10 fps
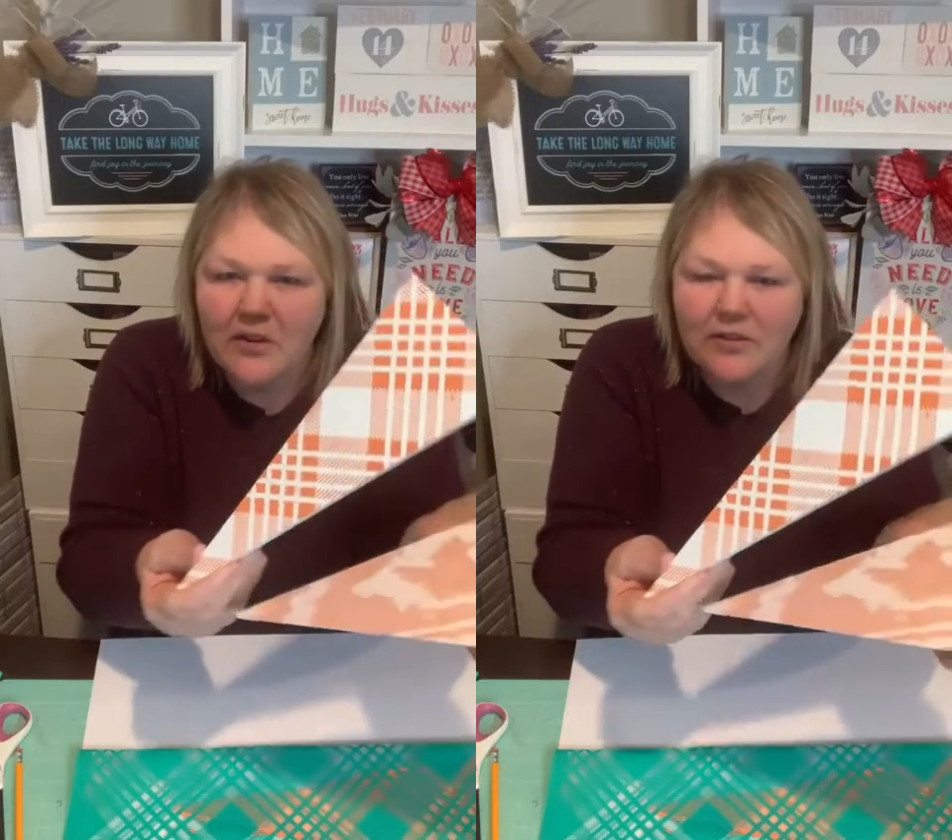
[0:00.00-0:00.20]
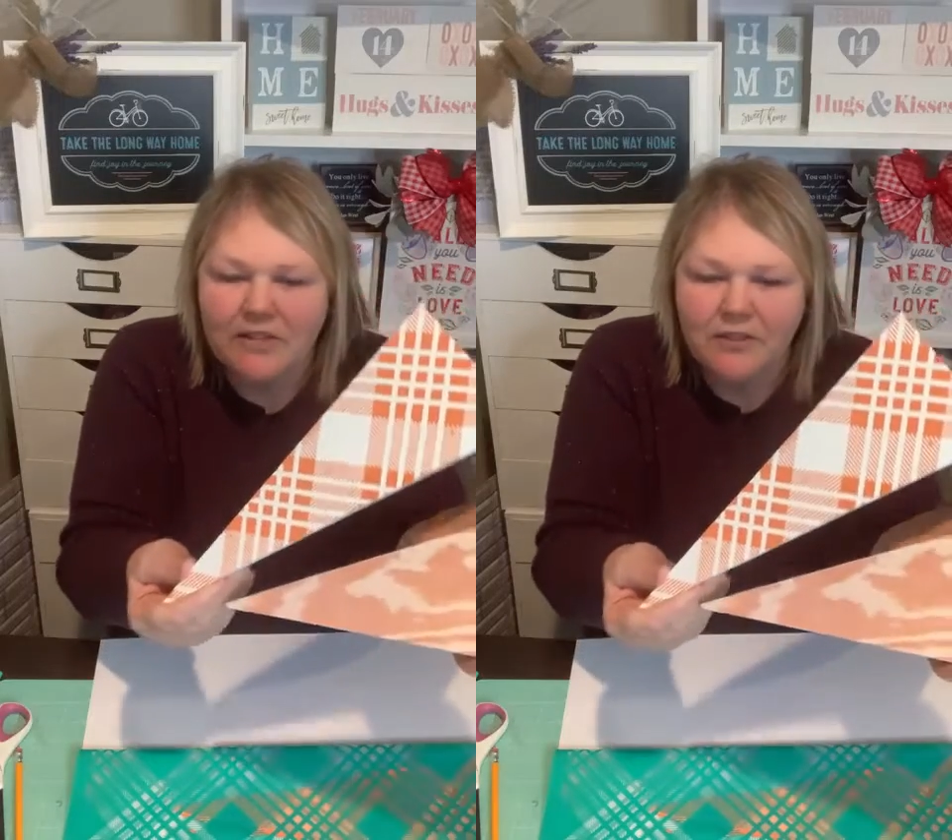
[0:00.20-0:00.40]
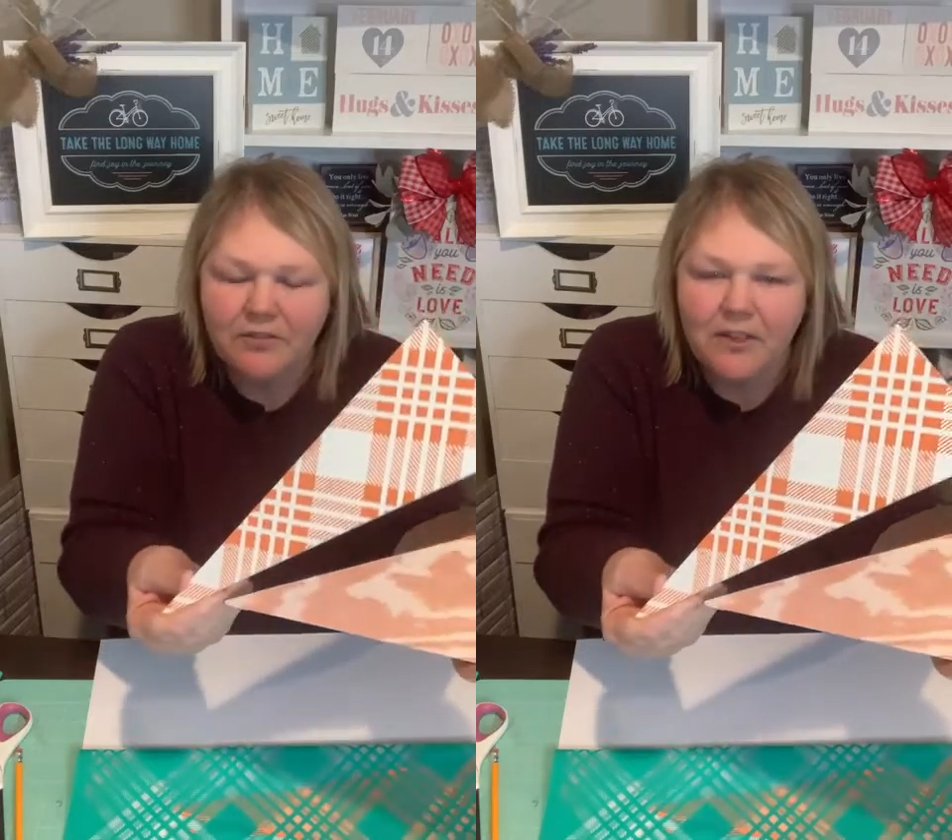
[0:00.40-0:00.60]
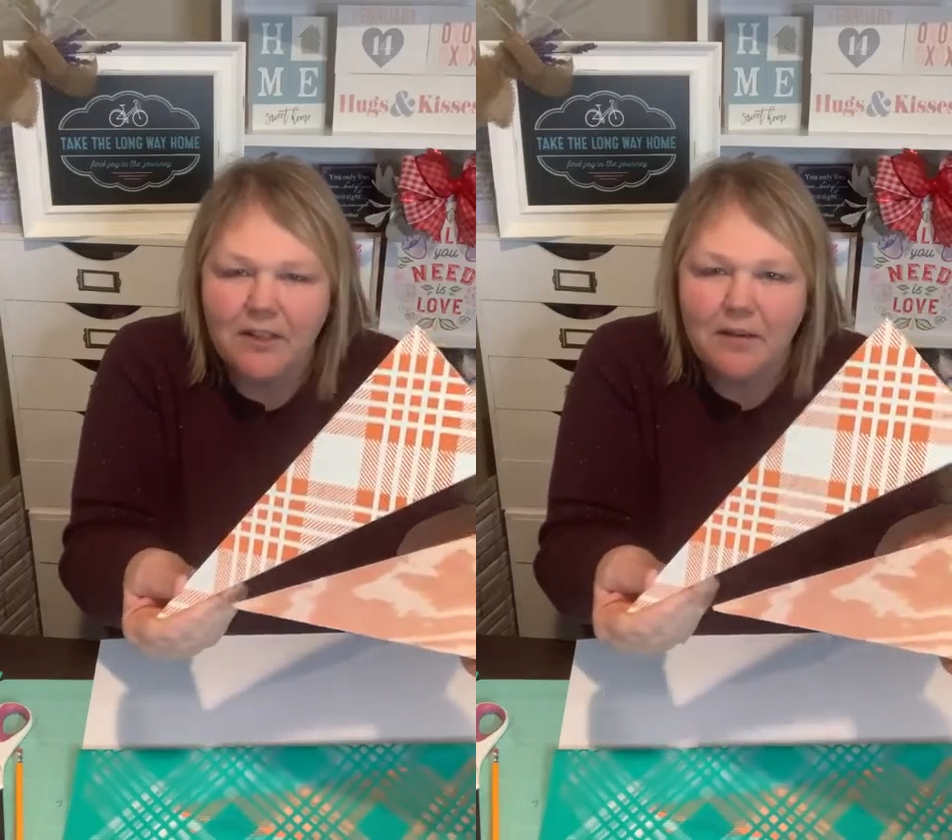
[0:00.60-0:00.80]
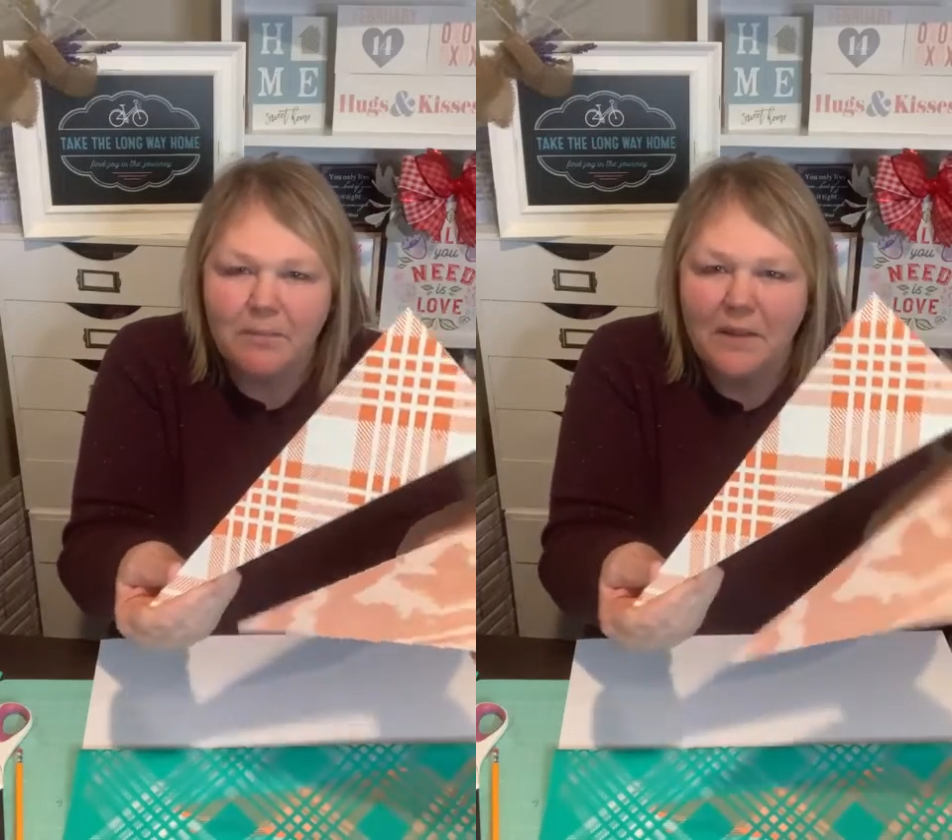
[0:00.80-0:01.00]
They're
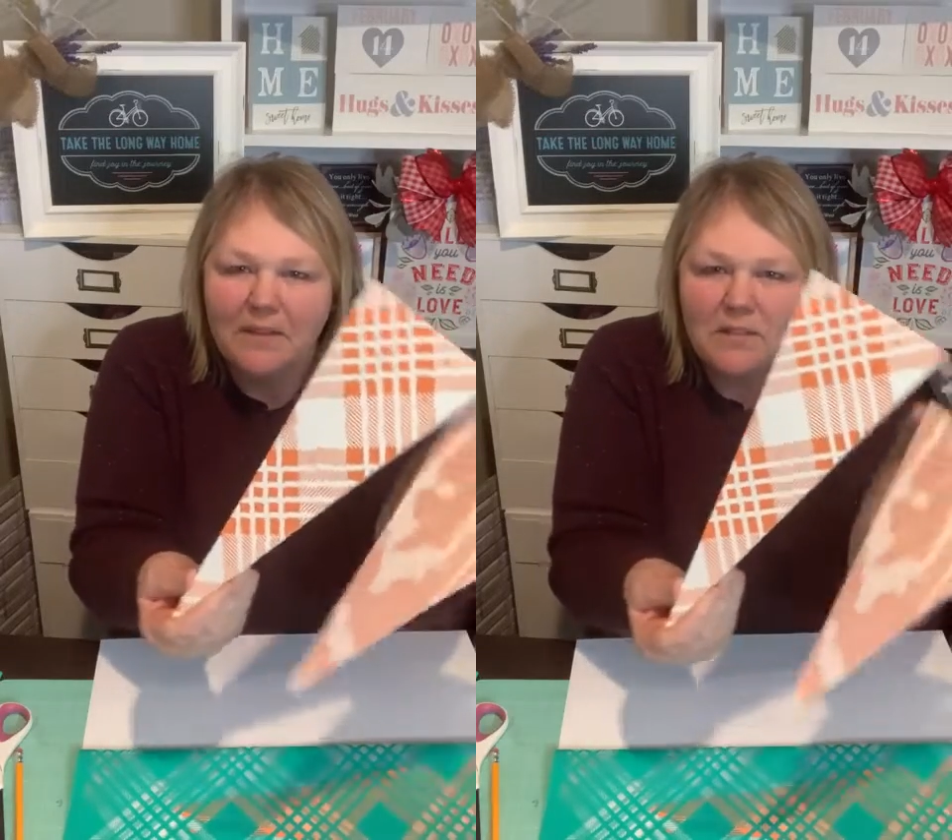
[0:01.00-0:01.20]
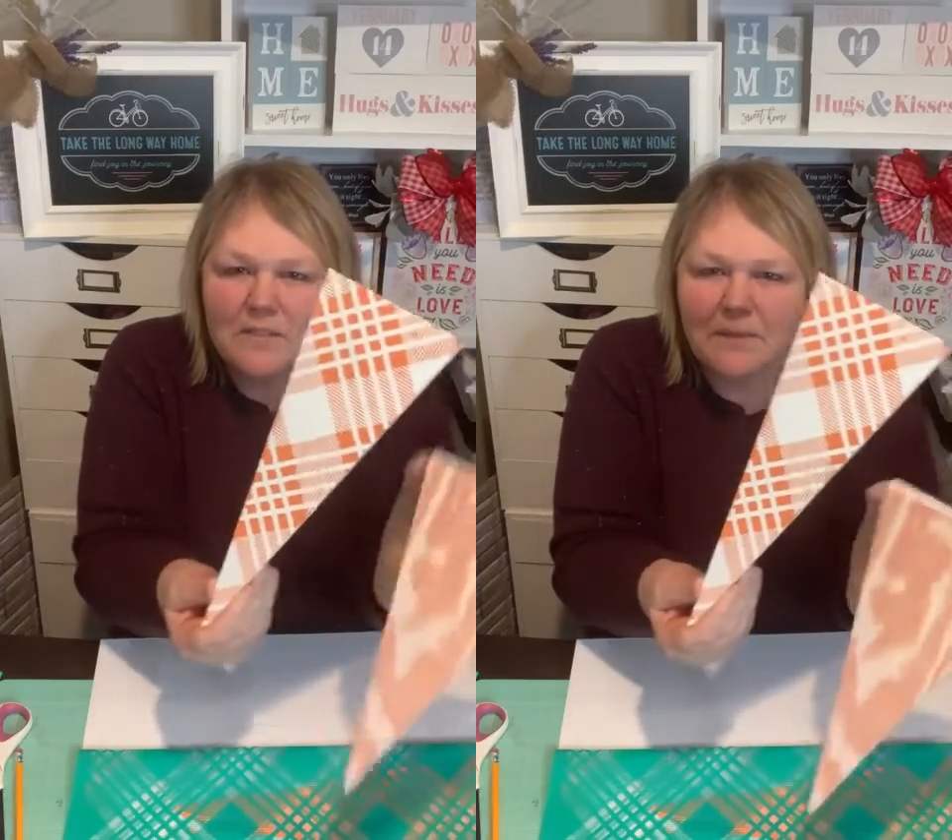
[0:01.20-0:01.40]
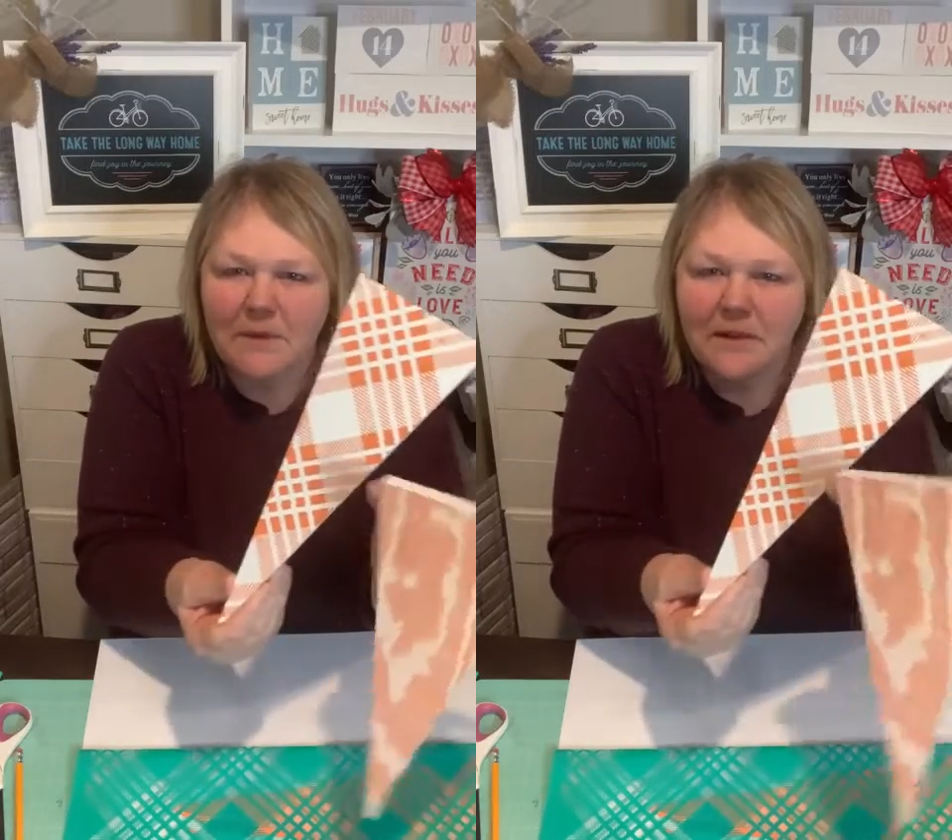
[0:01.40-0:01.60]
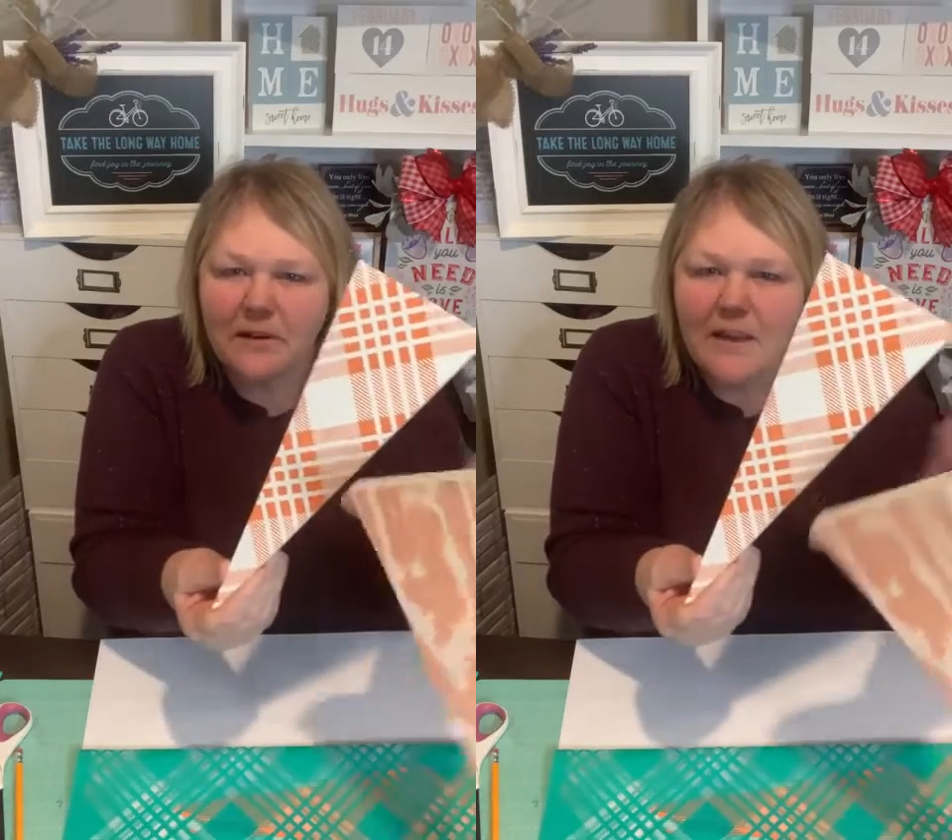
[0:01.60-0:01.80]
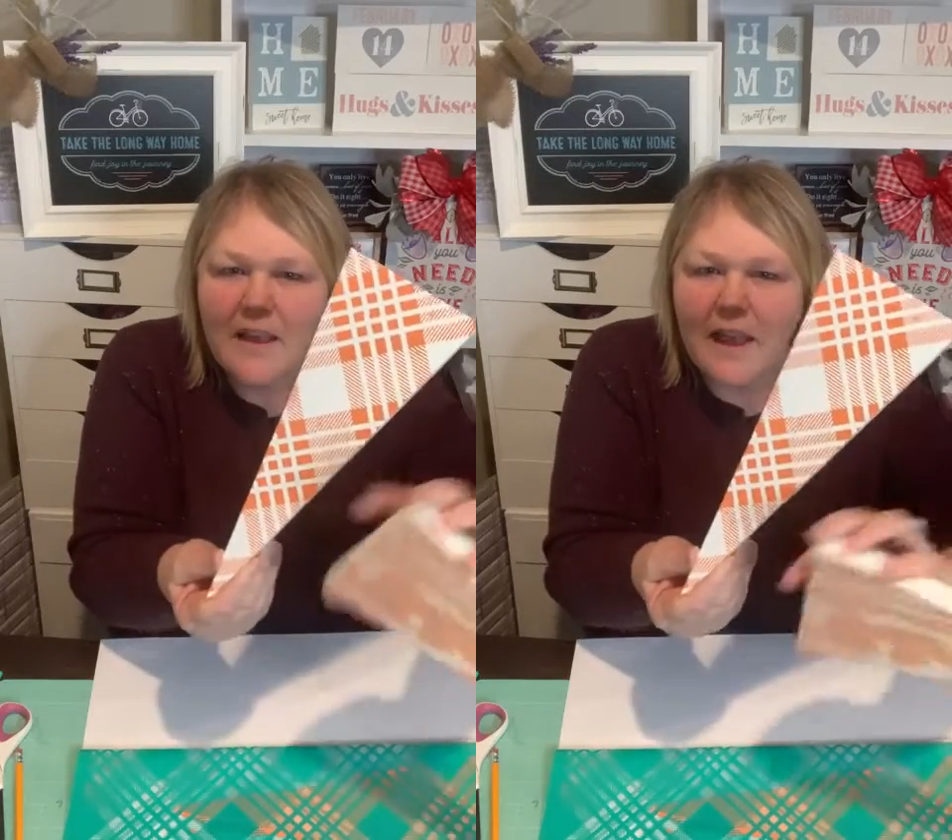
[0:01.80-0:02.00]
different, but they're similar.